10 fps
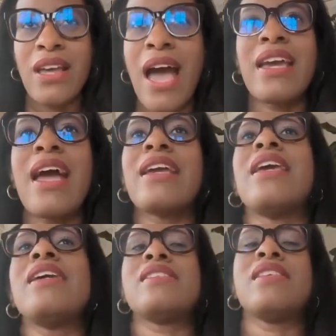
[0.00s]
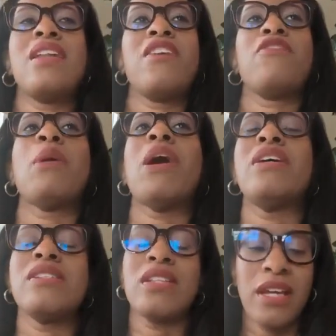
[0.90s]
I can't say enough about
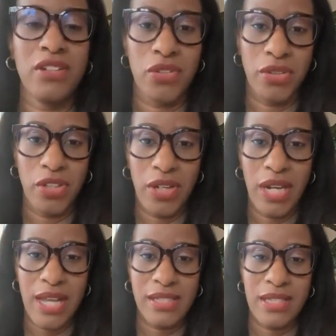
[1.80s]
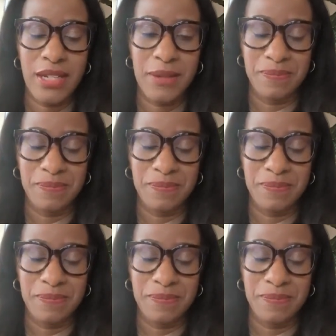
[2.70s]
intellectual curiosity.